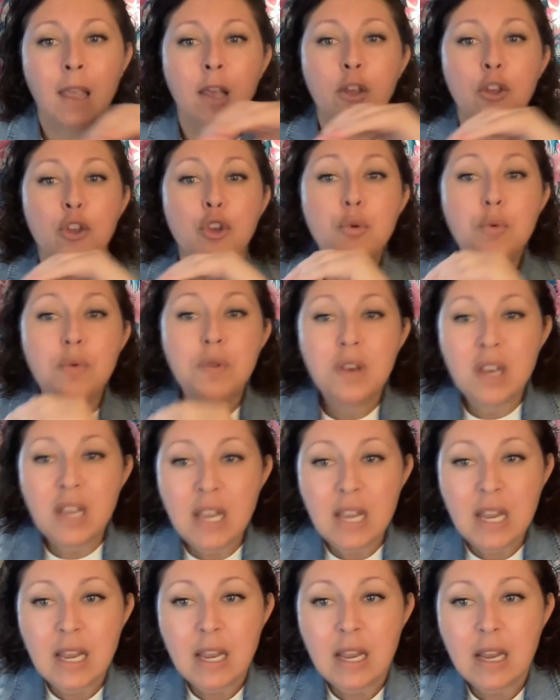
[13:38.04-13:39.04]
You
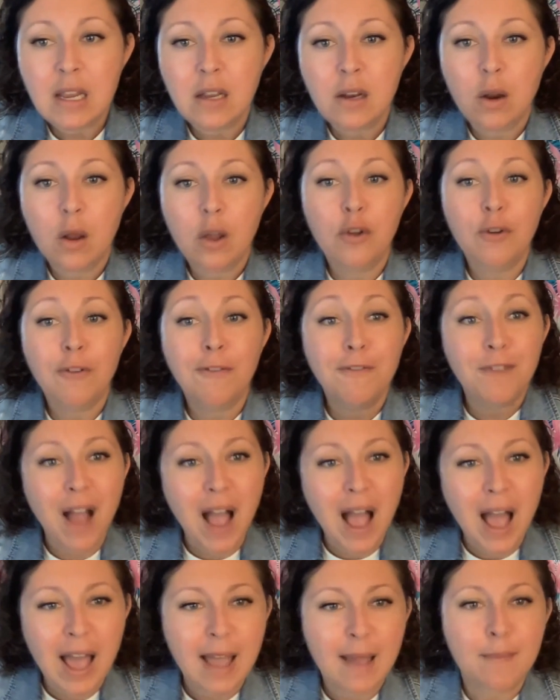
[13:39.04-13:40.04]
need your
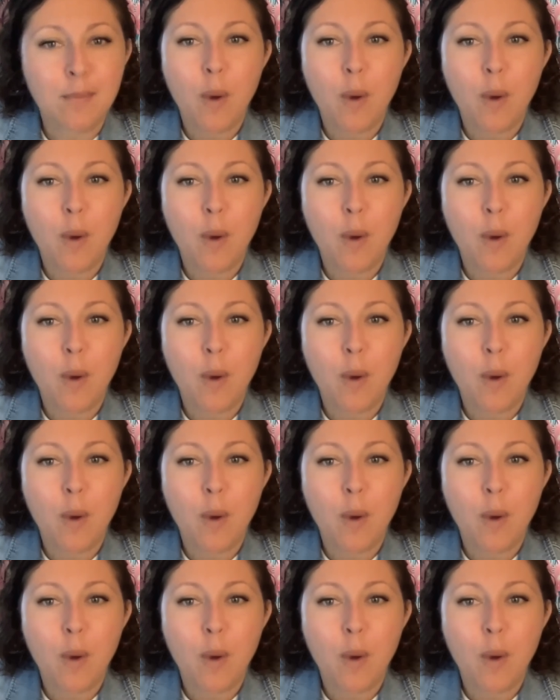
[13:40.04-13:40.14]
vibe,